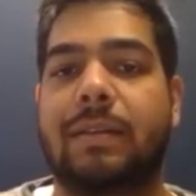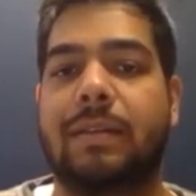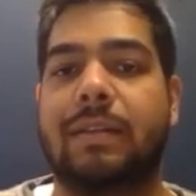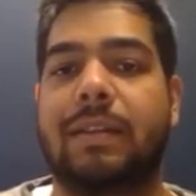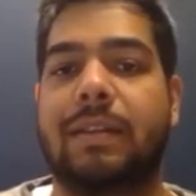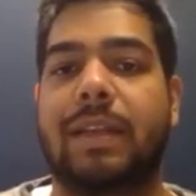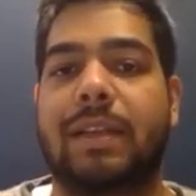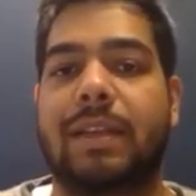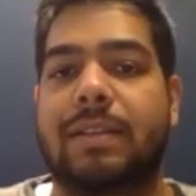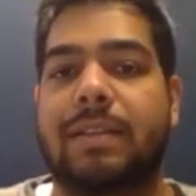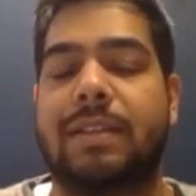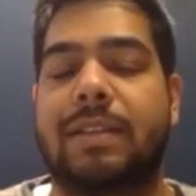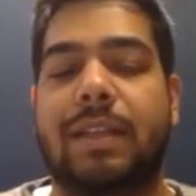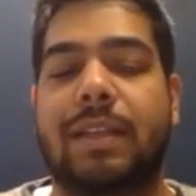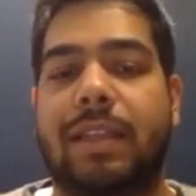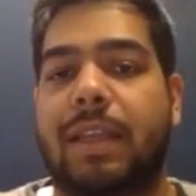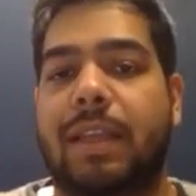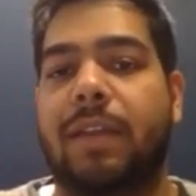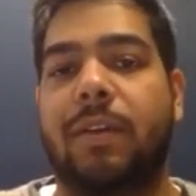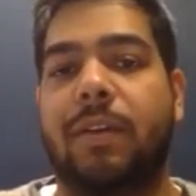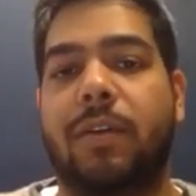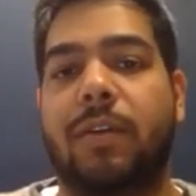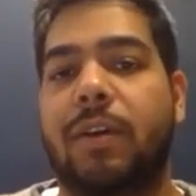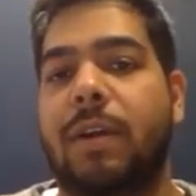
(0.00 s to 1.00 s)
There is
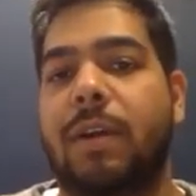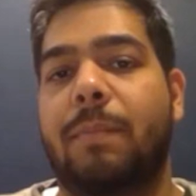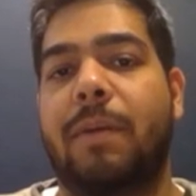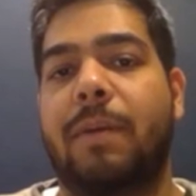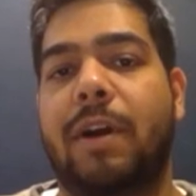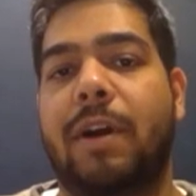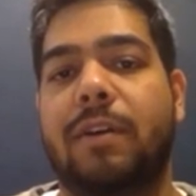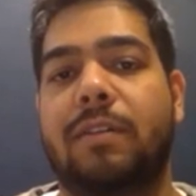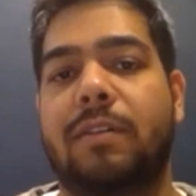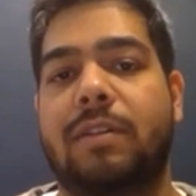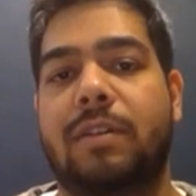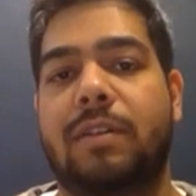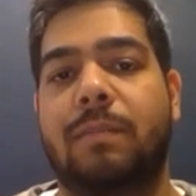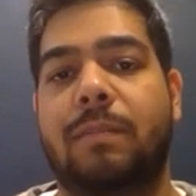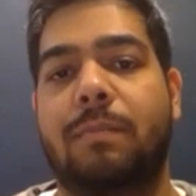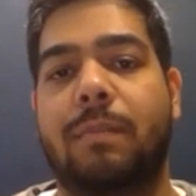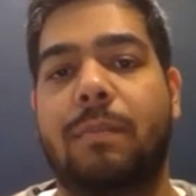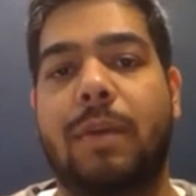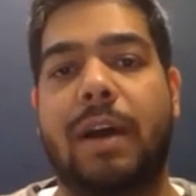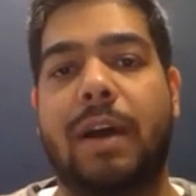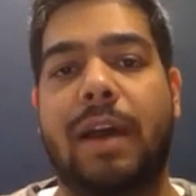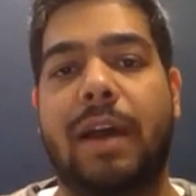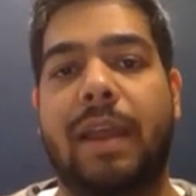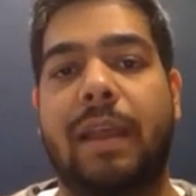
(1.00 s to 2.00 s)
nothing good about
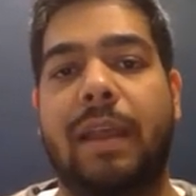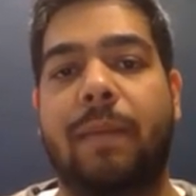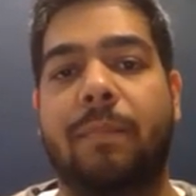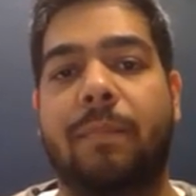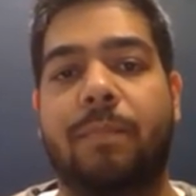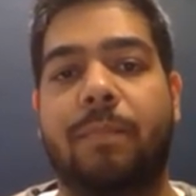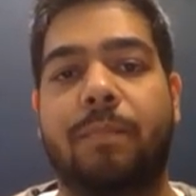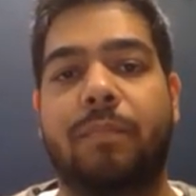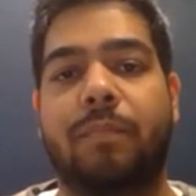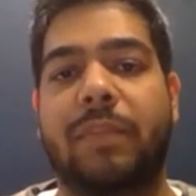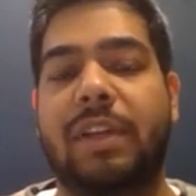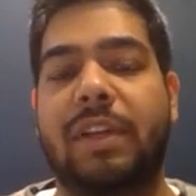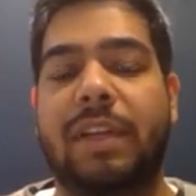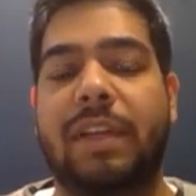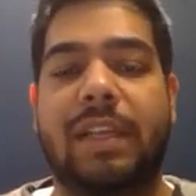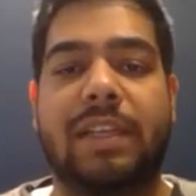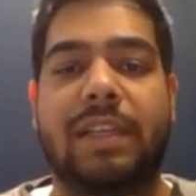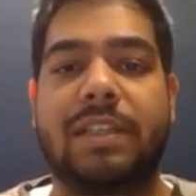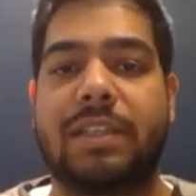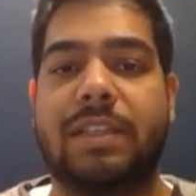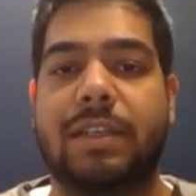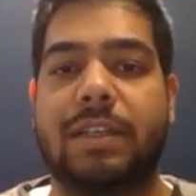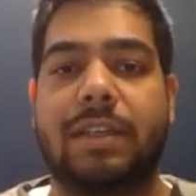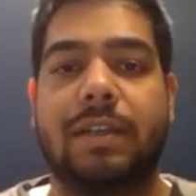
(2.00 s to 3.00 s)
my
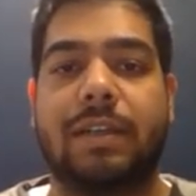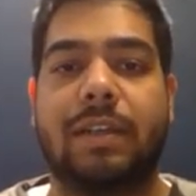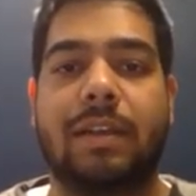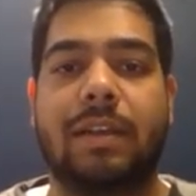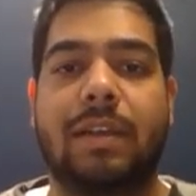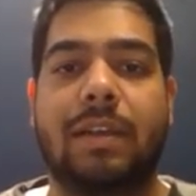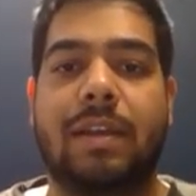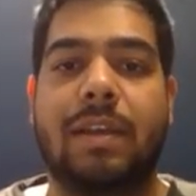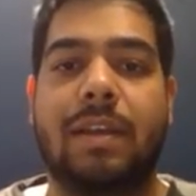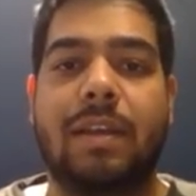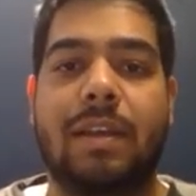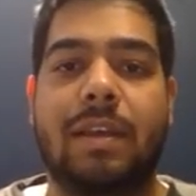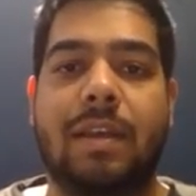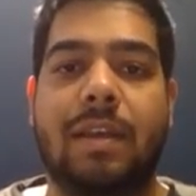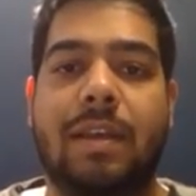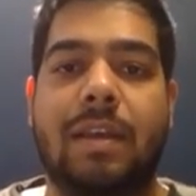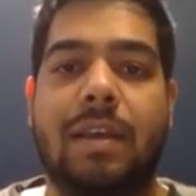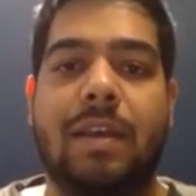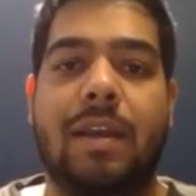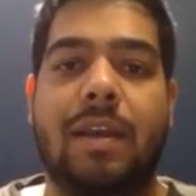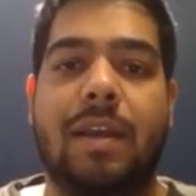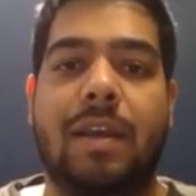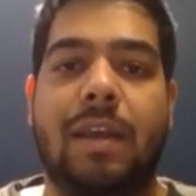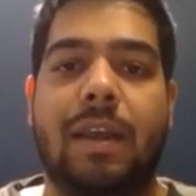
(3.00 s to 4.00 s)
t-shirt.
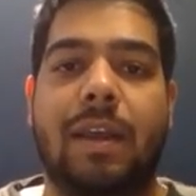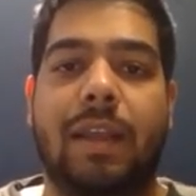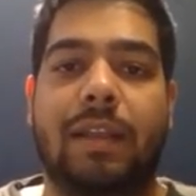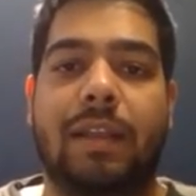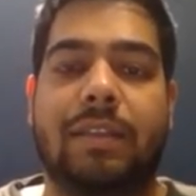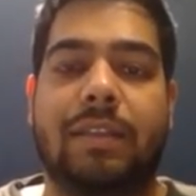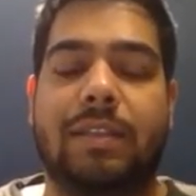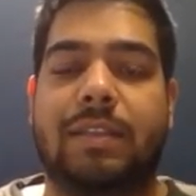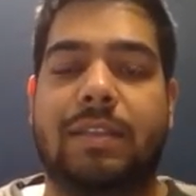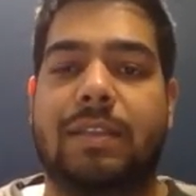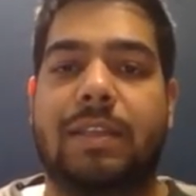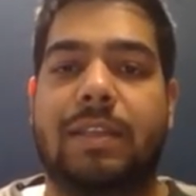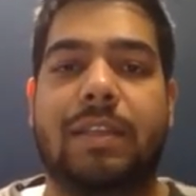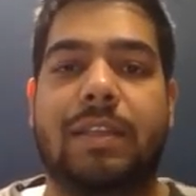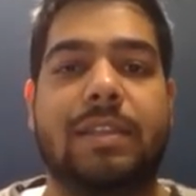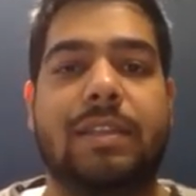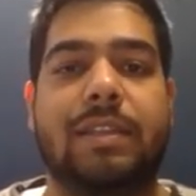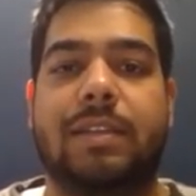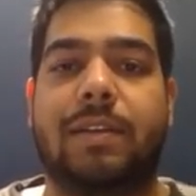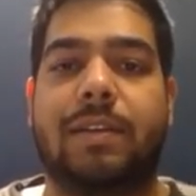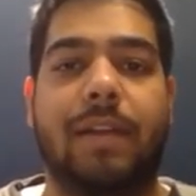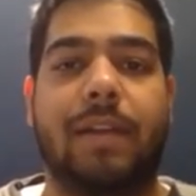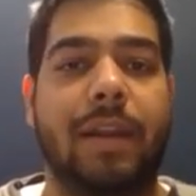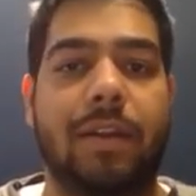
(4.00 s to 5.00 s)
It's
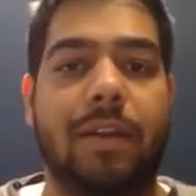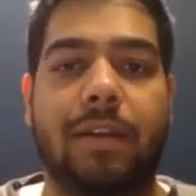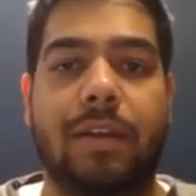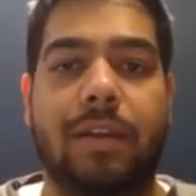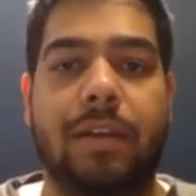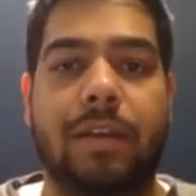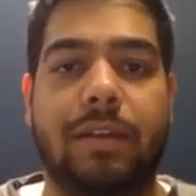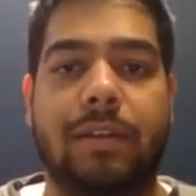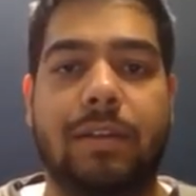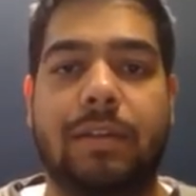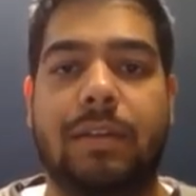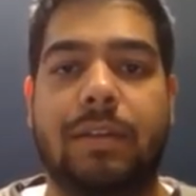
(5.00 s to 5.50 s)
just regular.